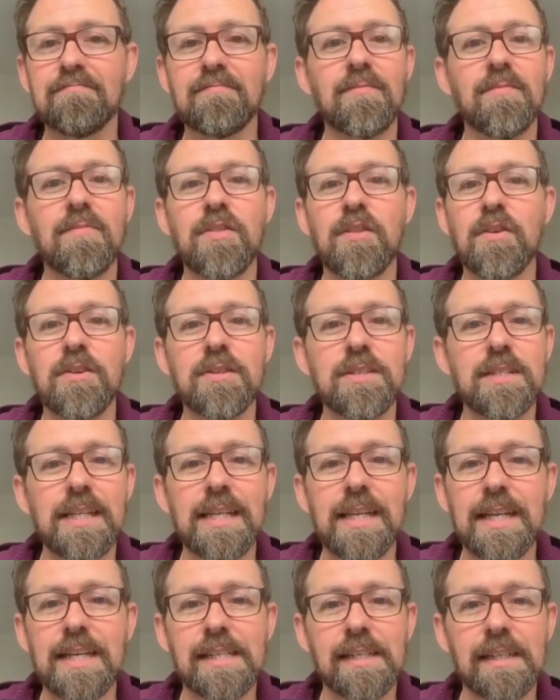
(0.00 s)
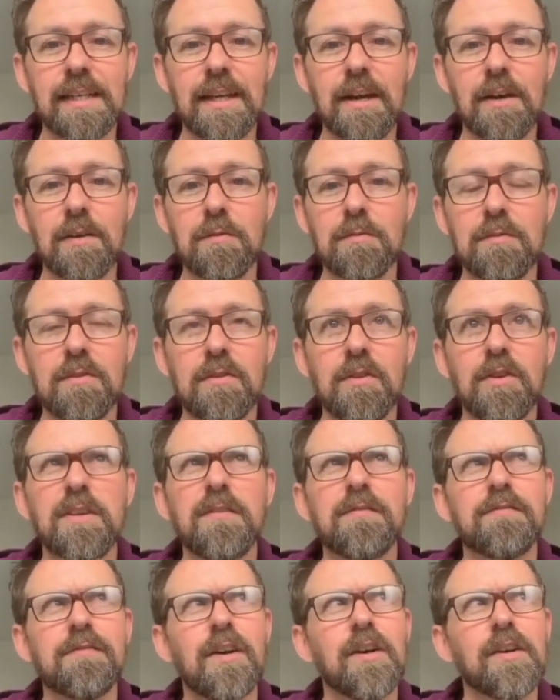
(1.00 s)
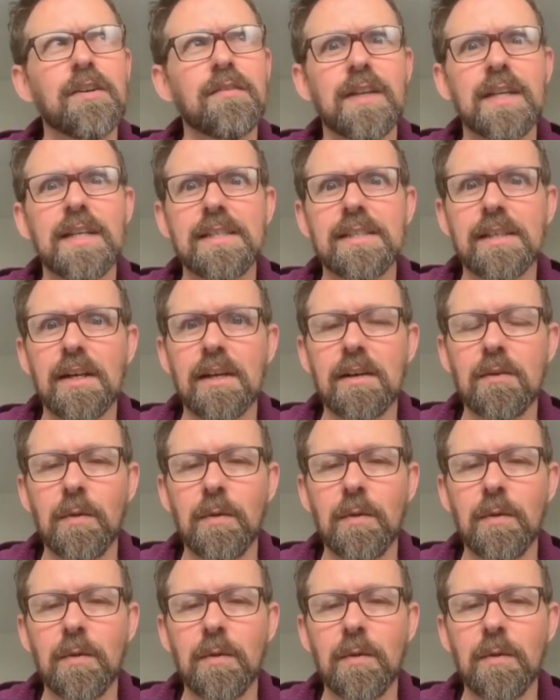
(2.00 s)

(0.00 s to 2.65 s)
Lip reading: 30 years ago, 35 years ago,